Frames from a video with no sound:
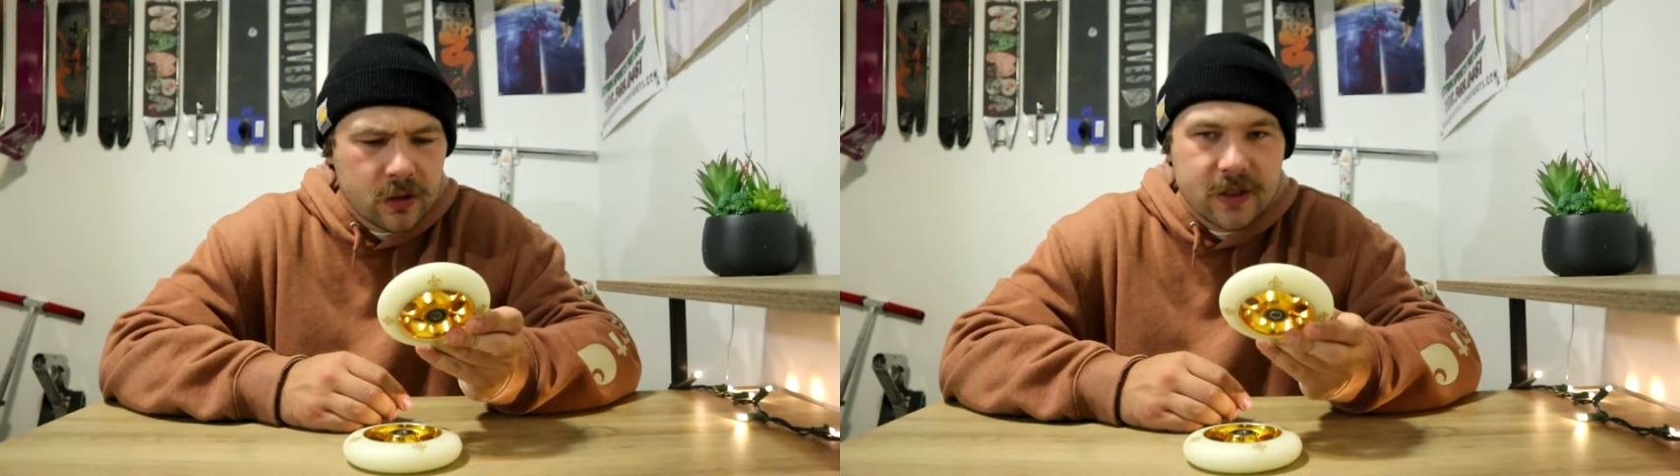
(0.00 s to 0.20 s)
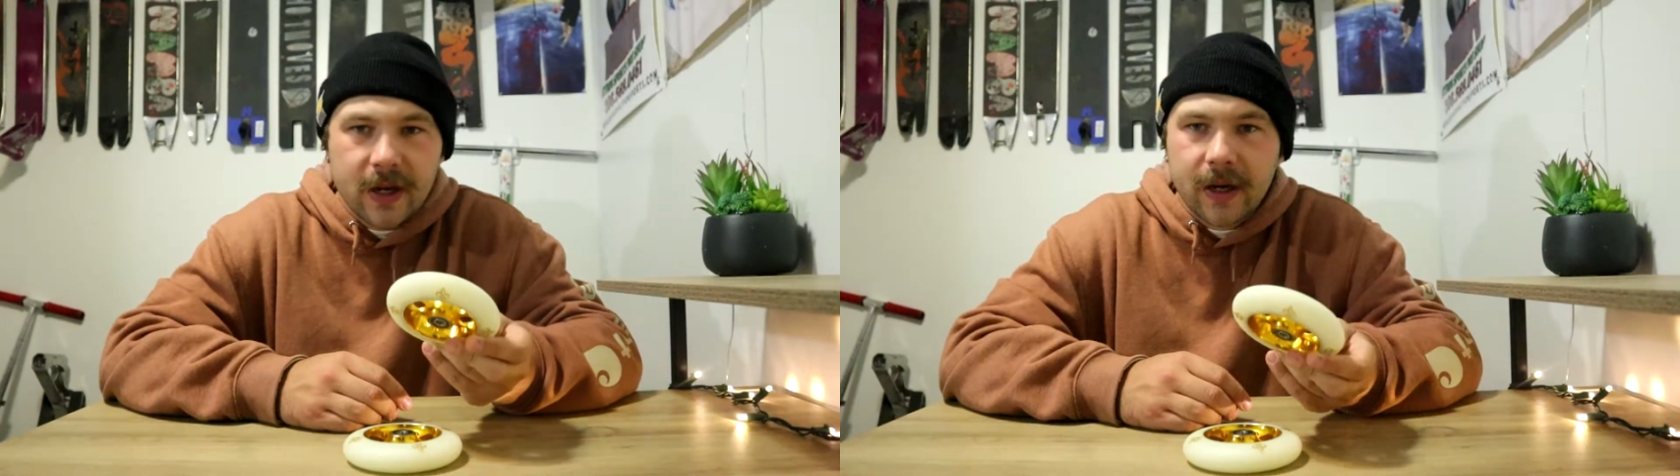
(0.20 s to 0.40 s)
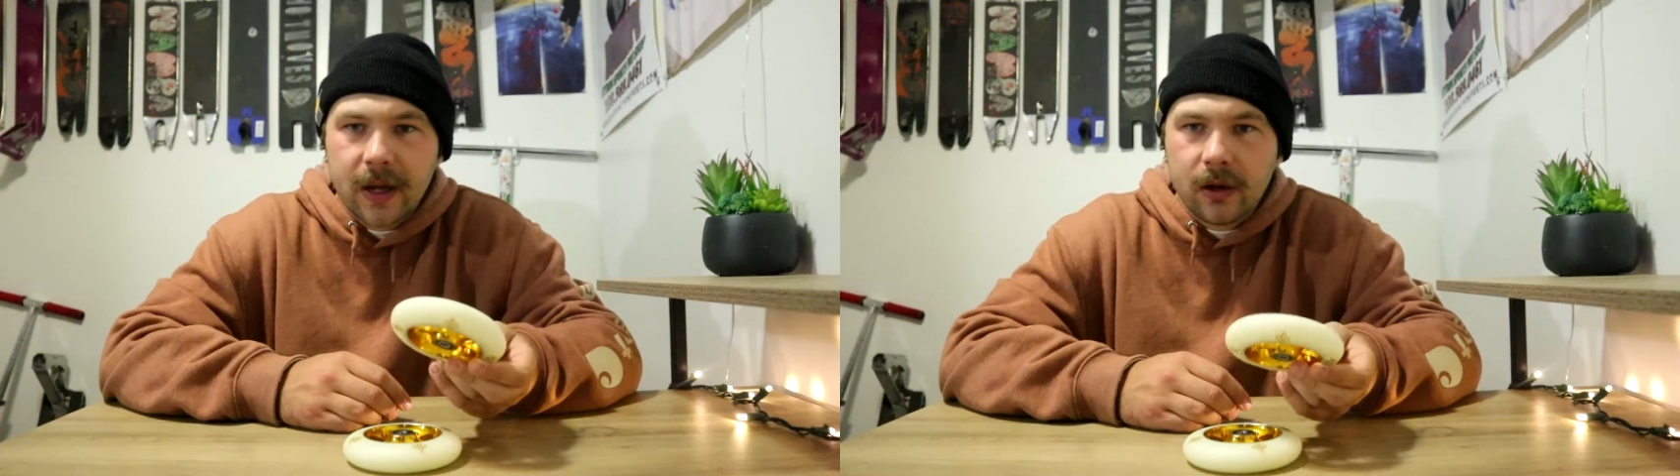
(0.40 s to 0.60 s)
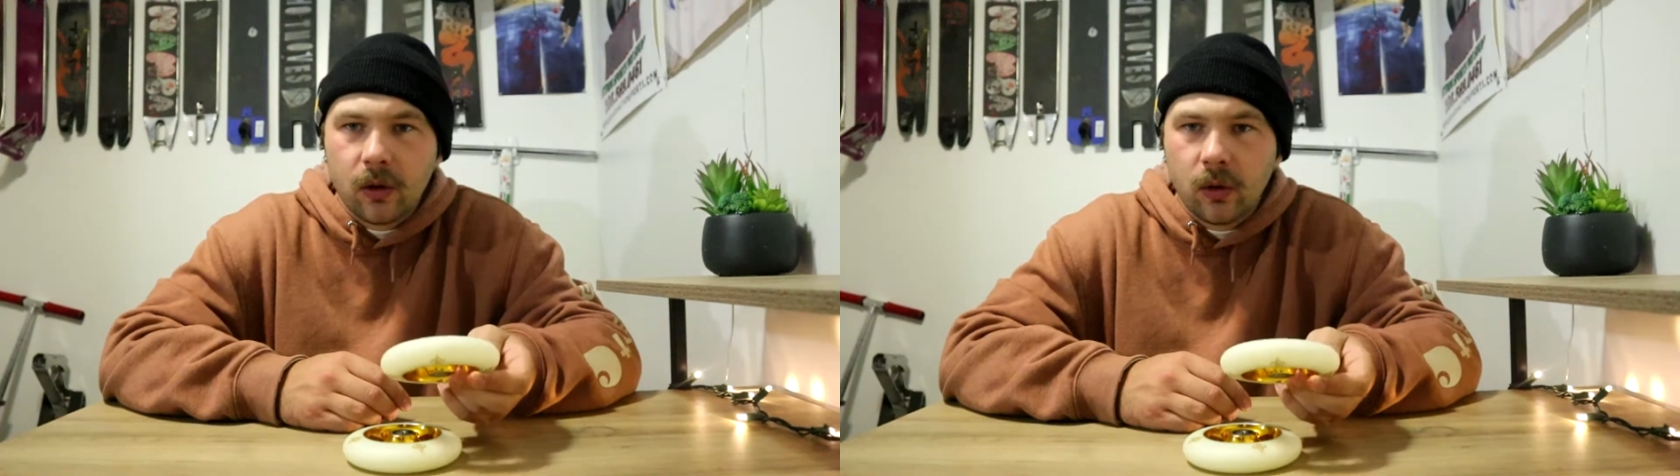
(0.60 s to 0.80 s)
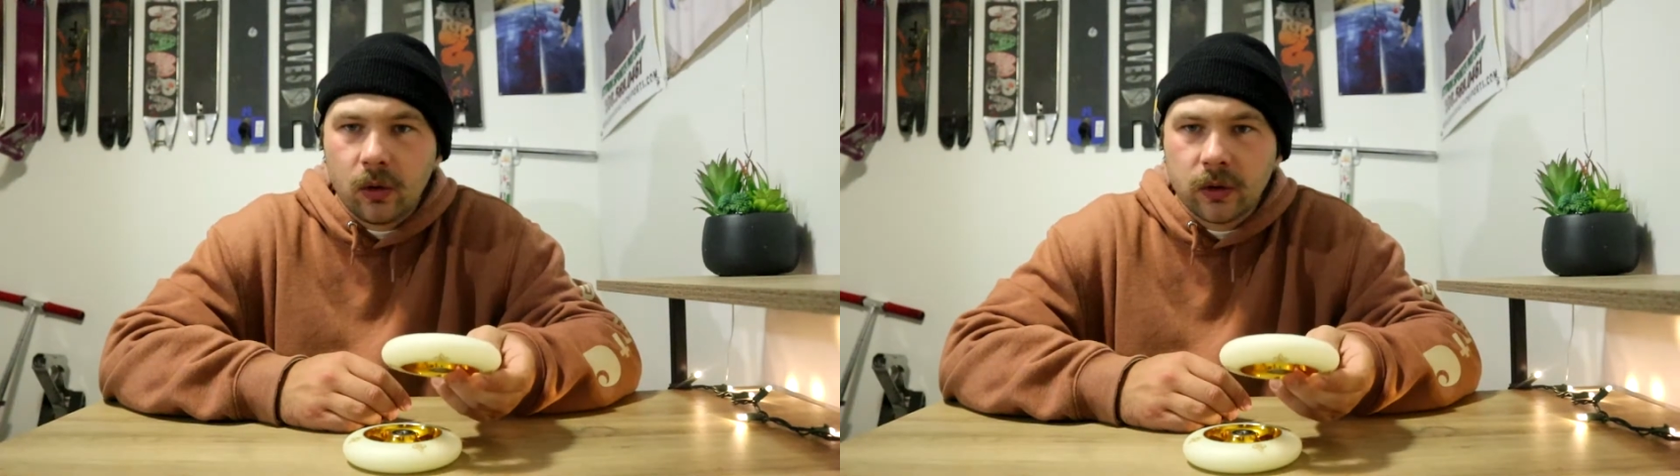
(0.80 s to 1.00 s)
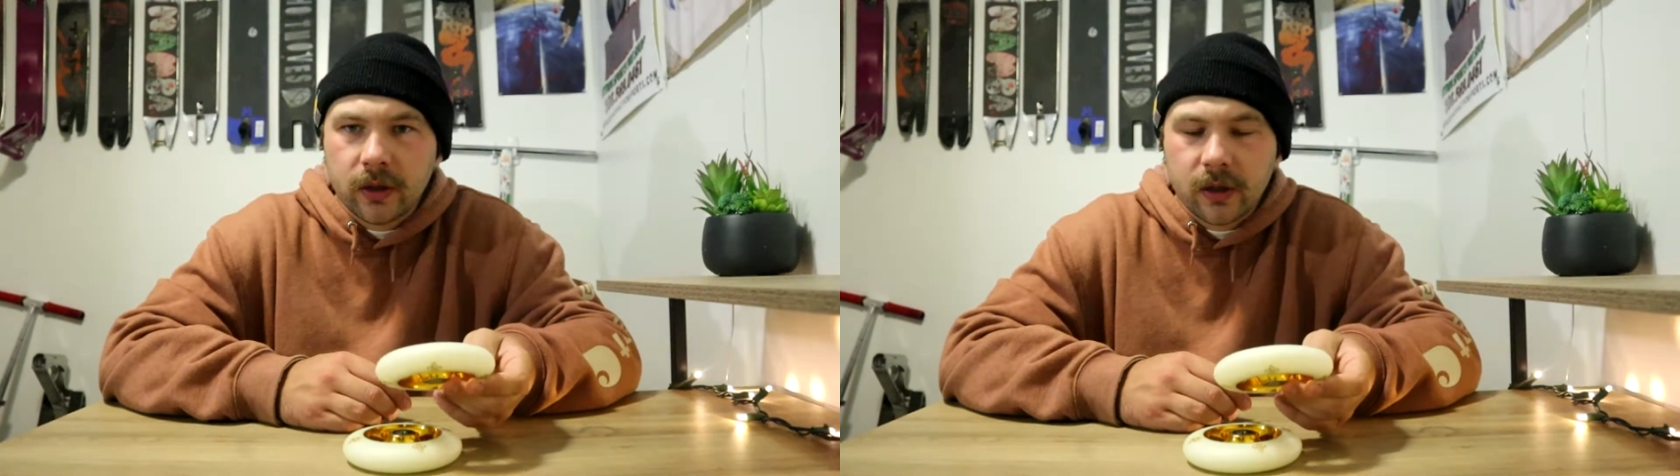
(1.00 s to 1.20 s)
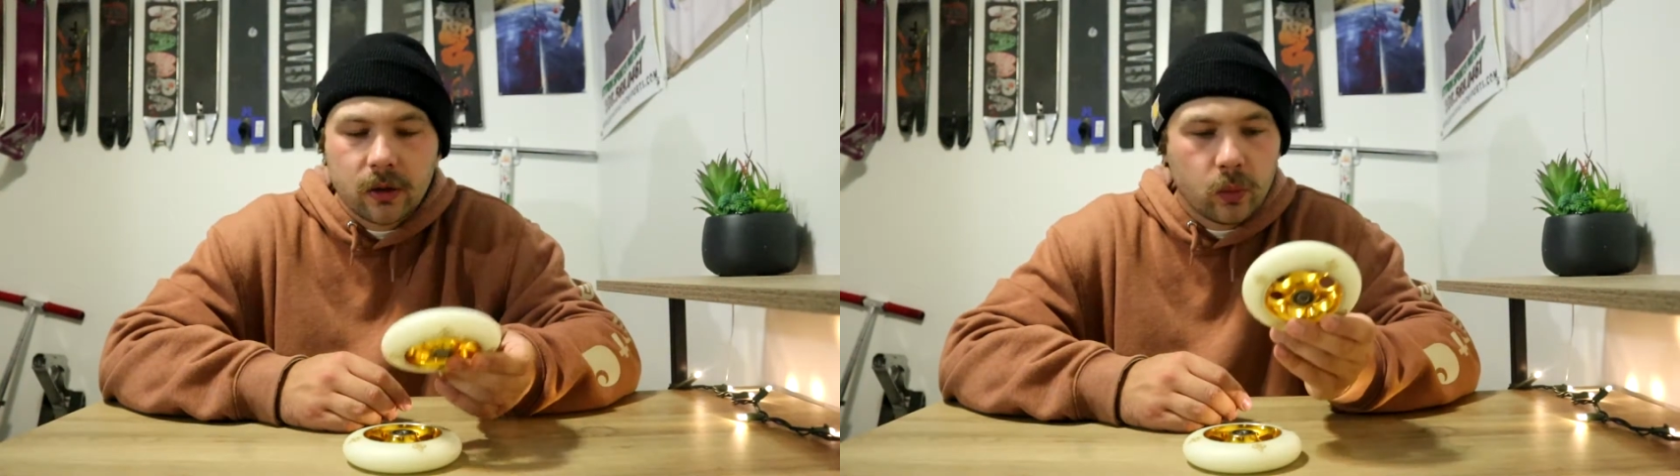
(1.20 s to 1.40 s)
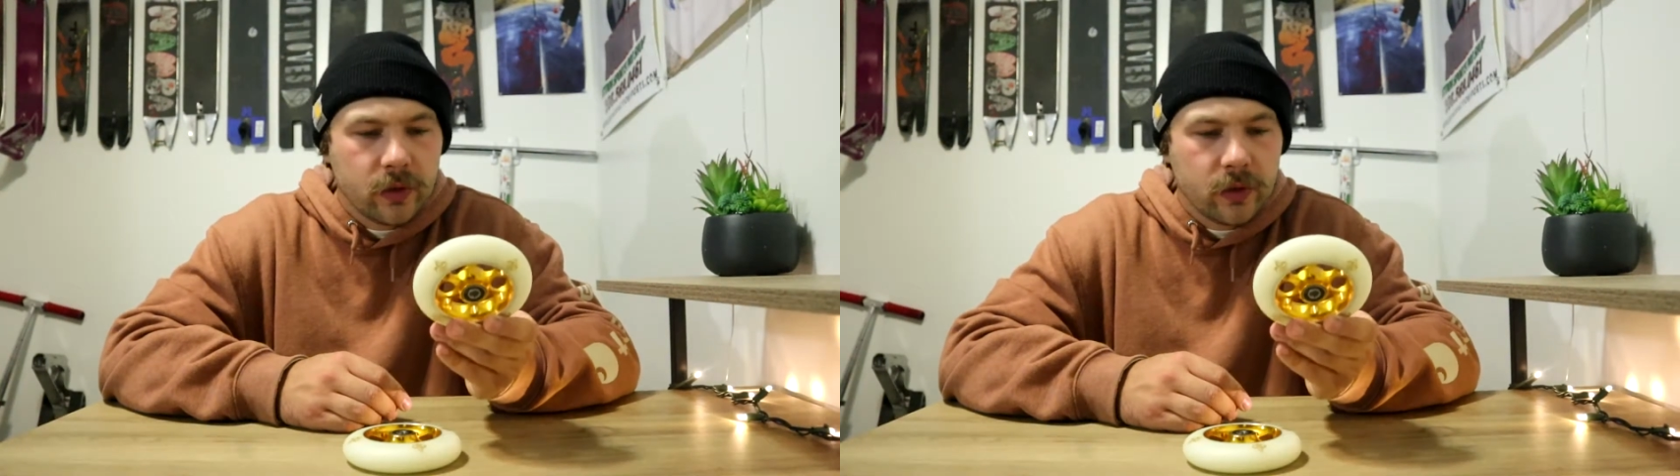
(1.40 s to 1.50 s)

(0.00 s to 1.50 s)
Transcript: decade-old